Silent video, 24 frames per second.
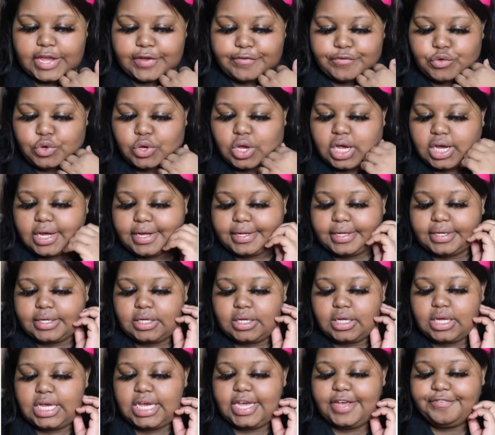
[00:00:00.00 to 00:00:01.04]
if you
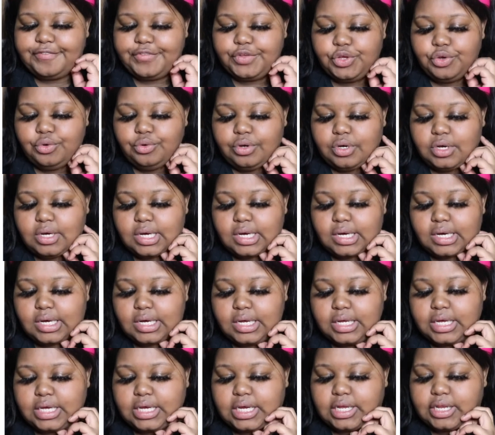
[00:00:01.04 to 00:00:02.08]

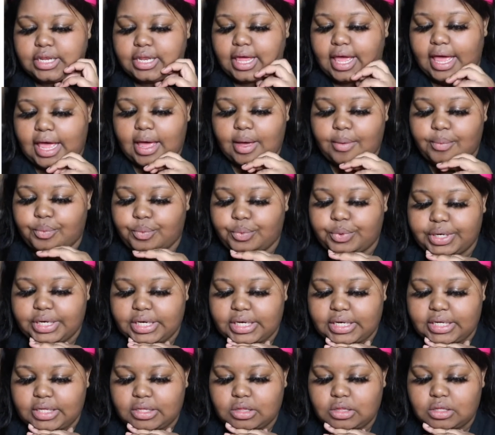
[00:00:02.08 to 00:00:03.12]
could collab
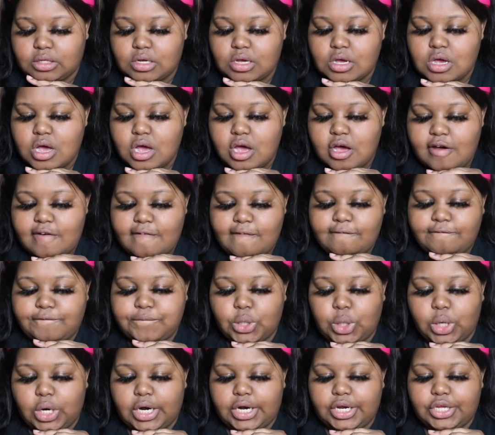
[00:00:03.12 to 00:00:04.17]
with
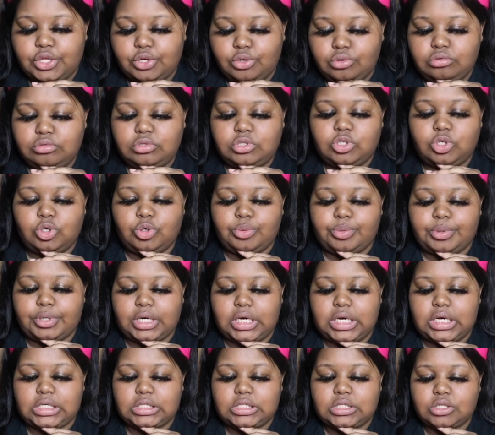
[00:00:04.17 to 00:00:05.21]
4
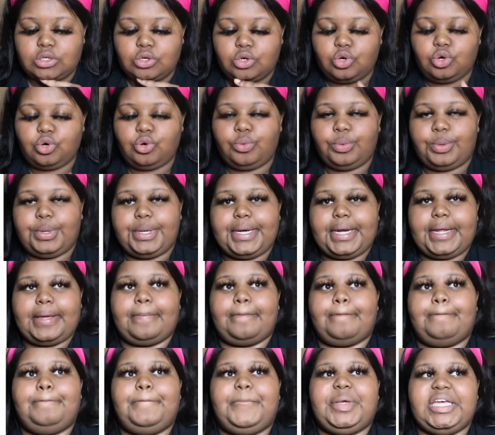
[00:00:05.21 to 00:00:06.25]
YouTubers, who would
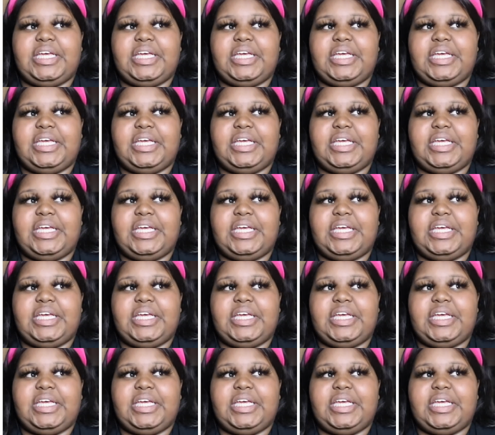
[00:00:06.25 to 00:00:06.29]
it